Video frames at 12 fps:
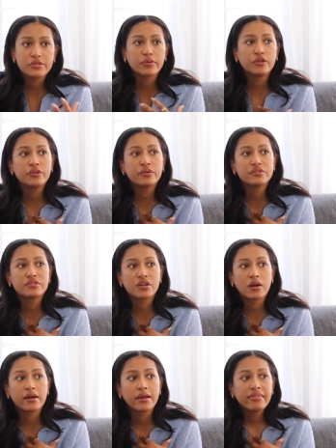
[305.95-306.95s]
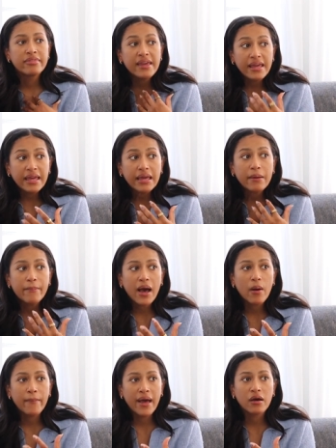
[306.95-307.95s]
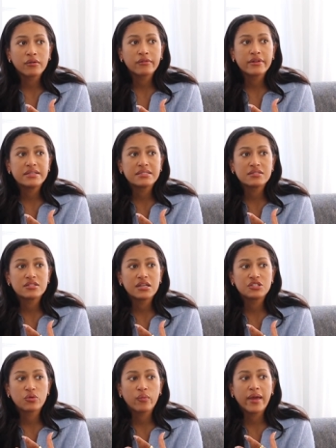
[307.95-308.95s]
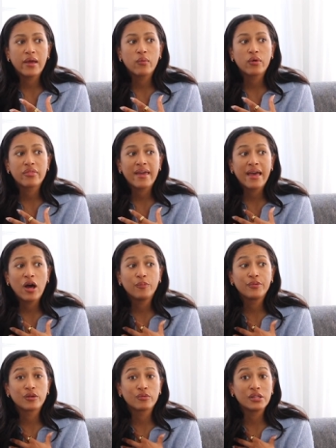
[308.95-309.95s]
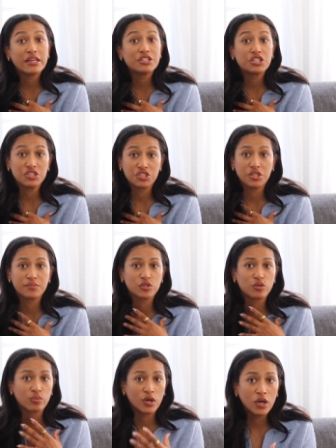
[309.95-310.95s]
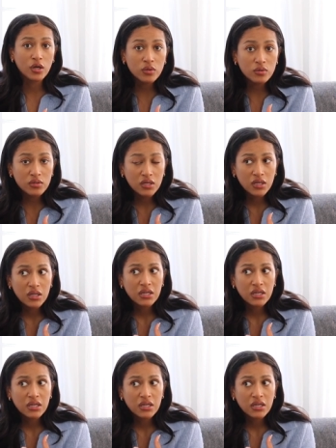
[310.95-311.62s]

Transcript: when you can start thinking about boundaries in such a way where they help your relationships grow,